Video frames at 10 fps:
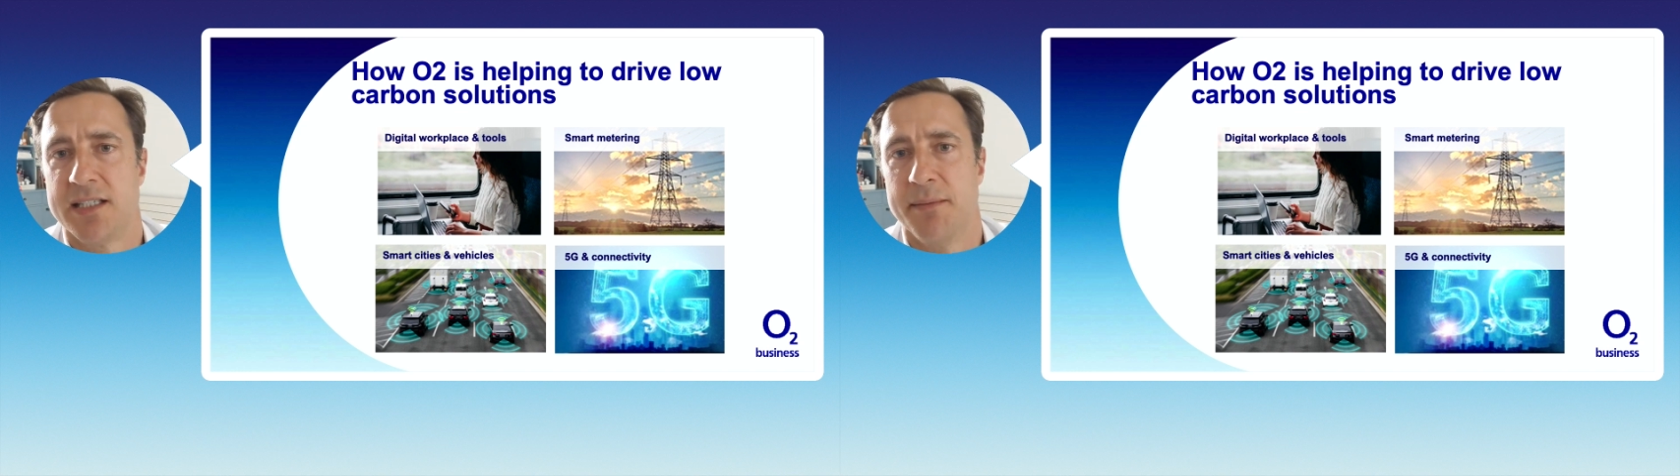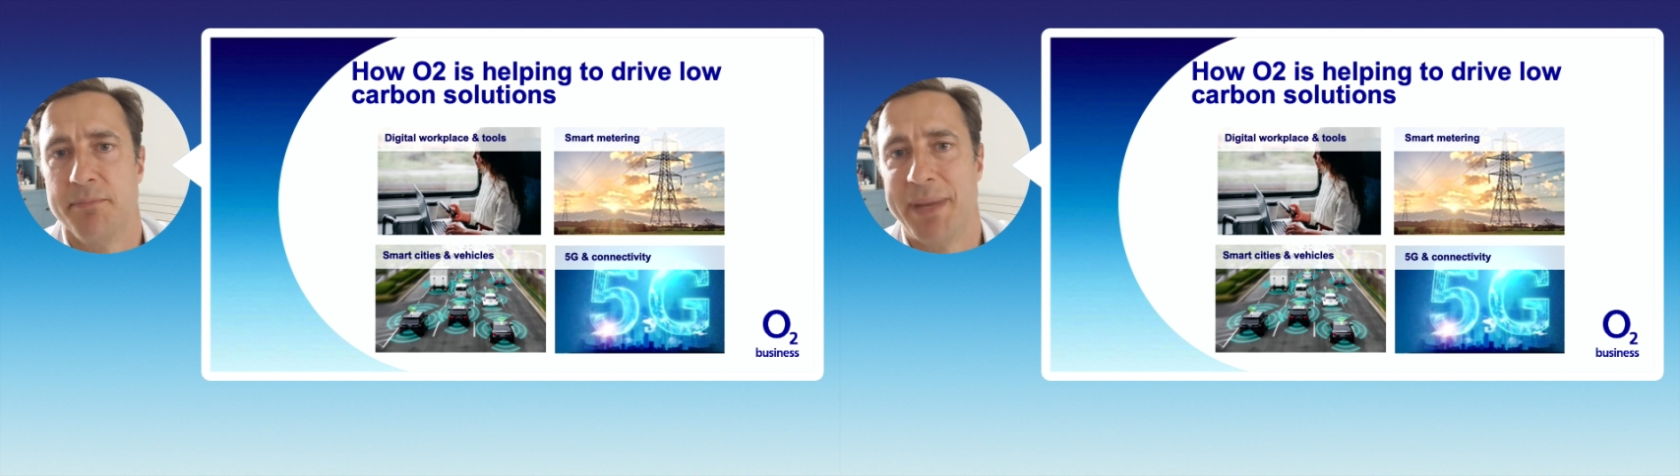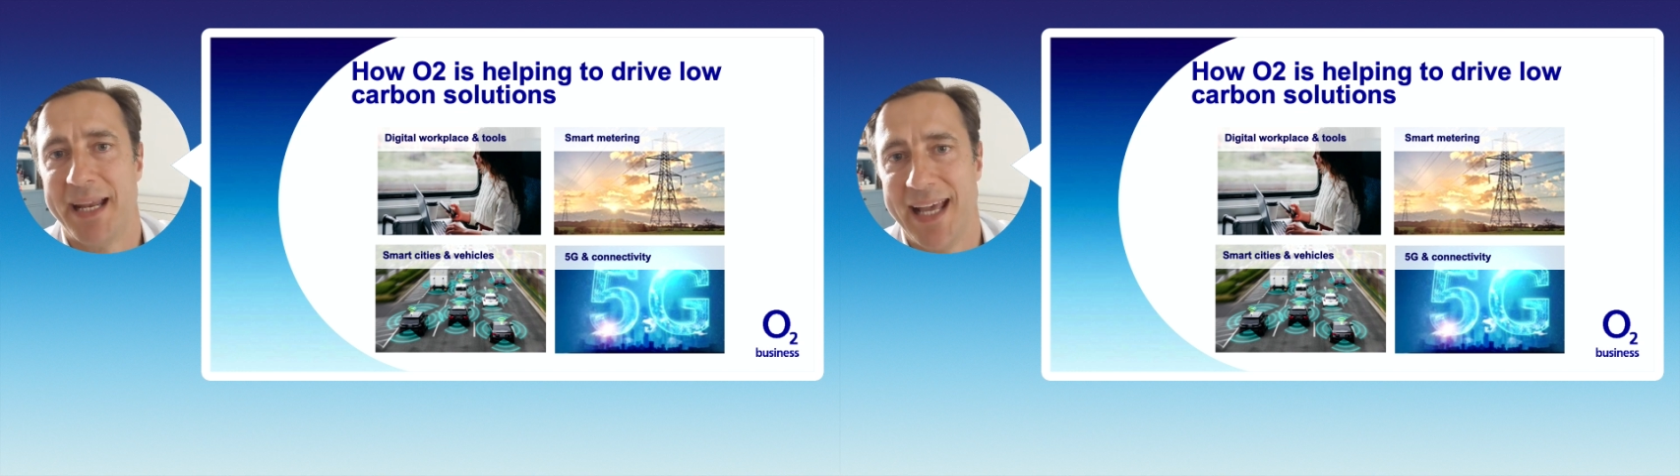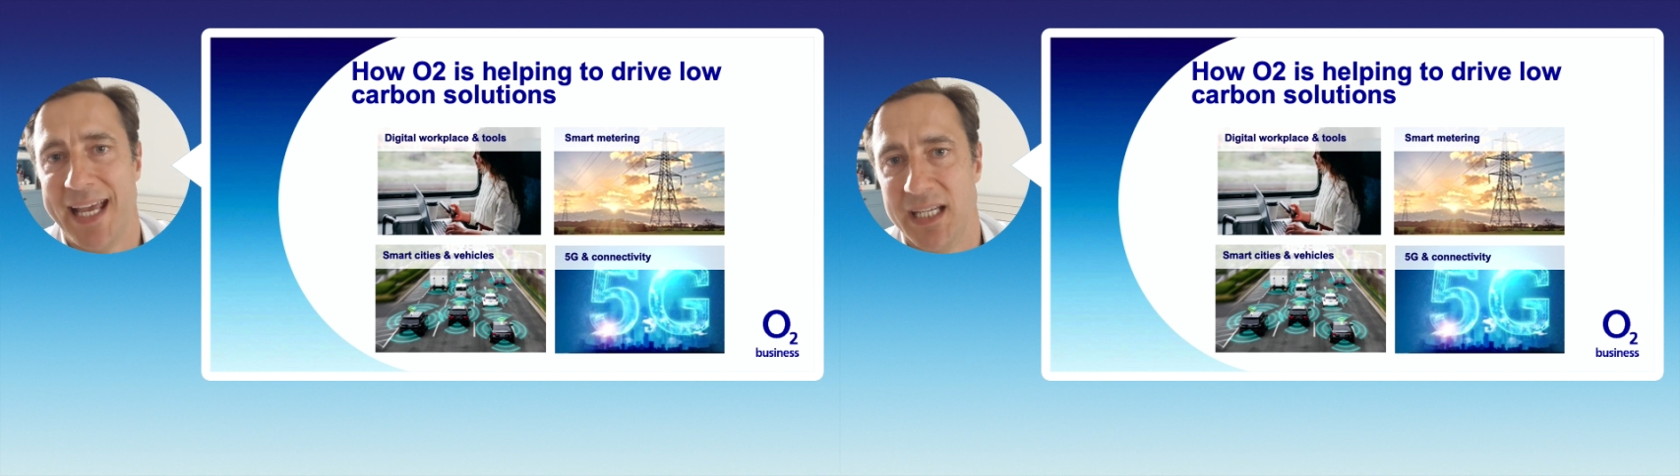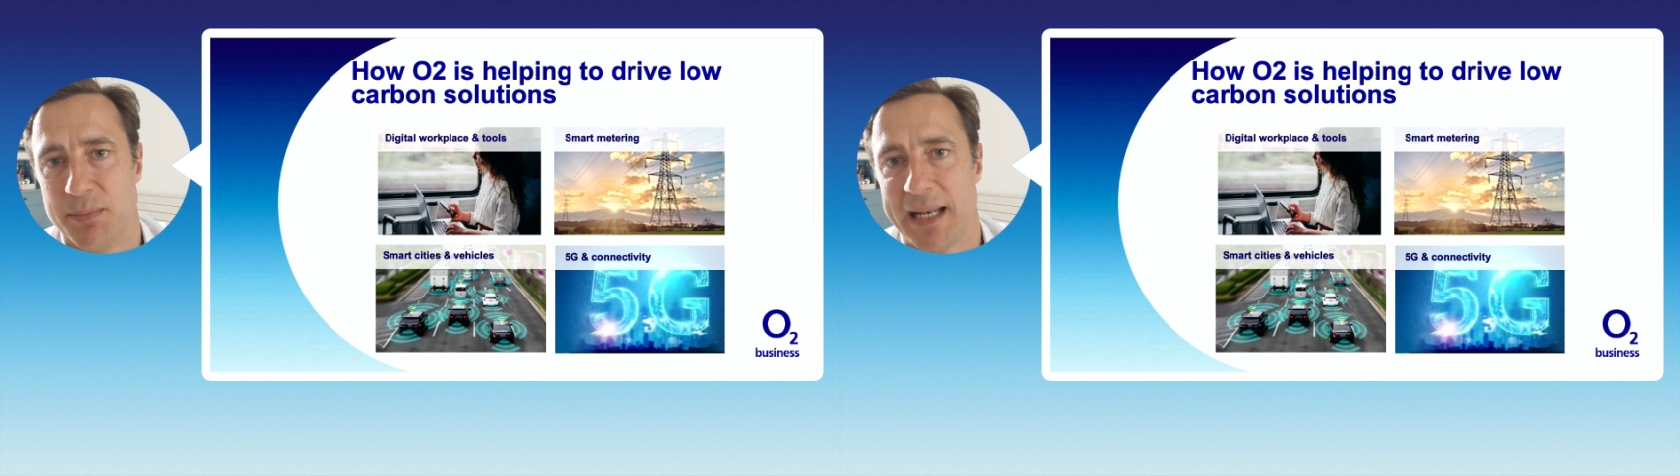to better
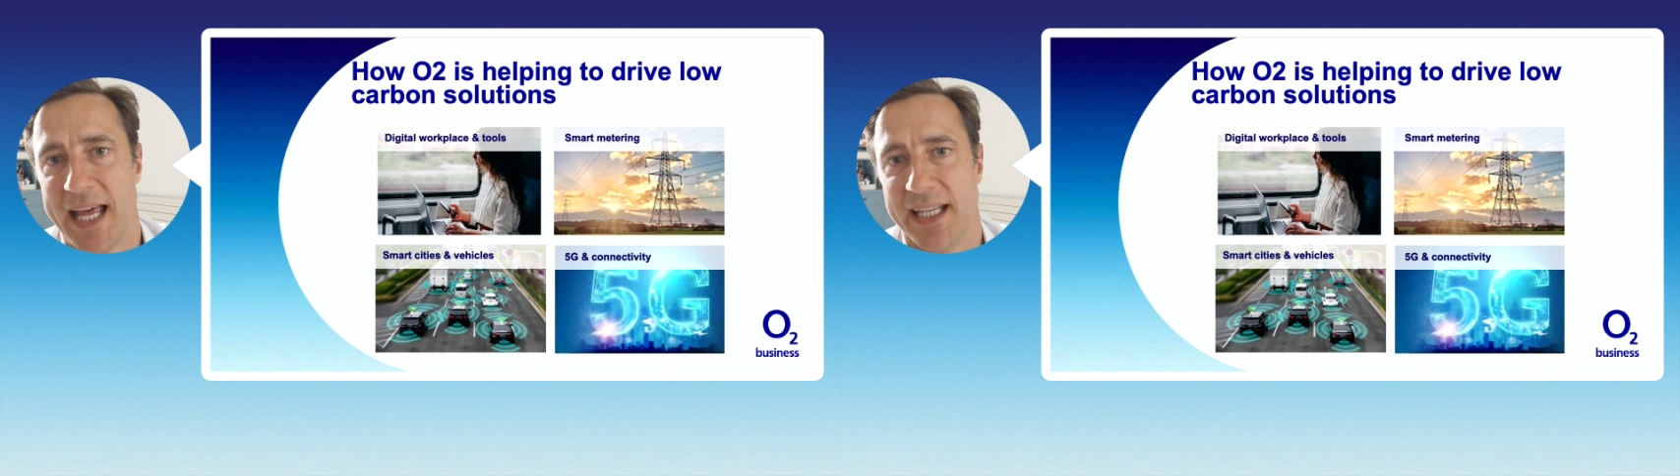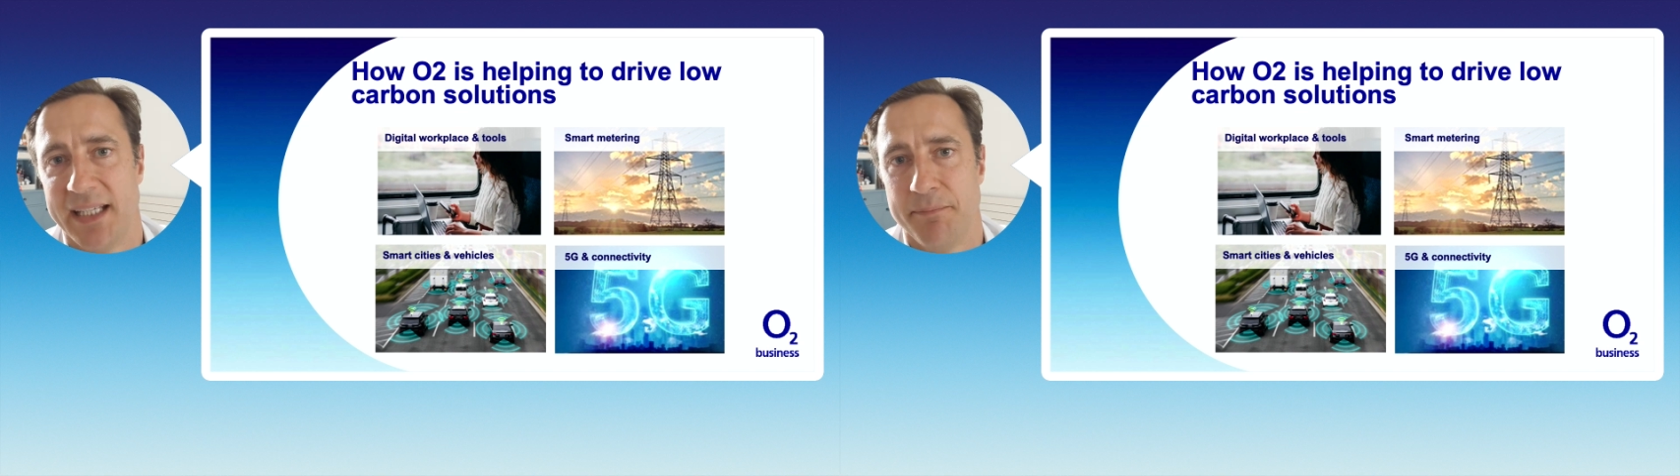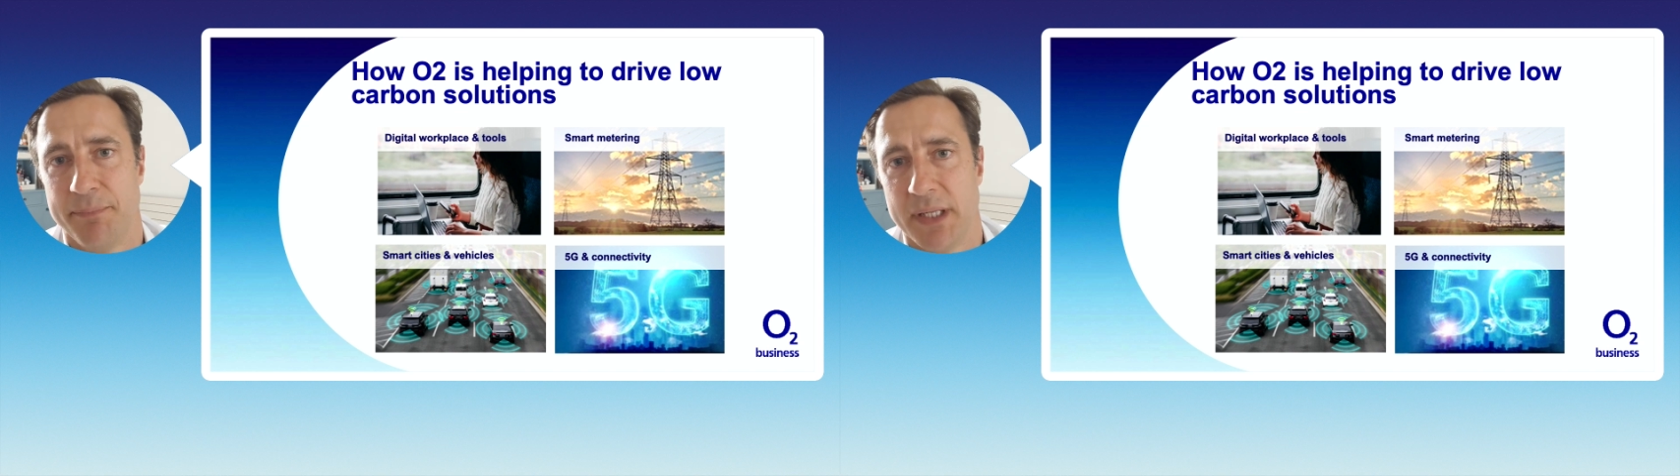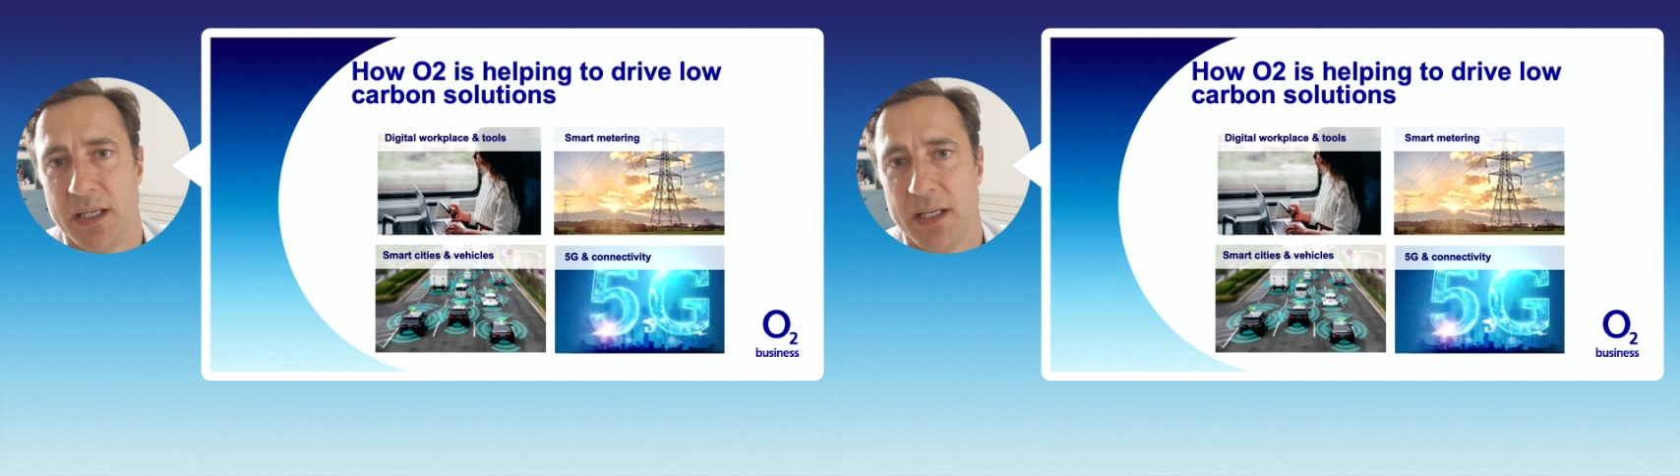aid planning.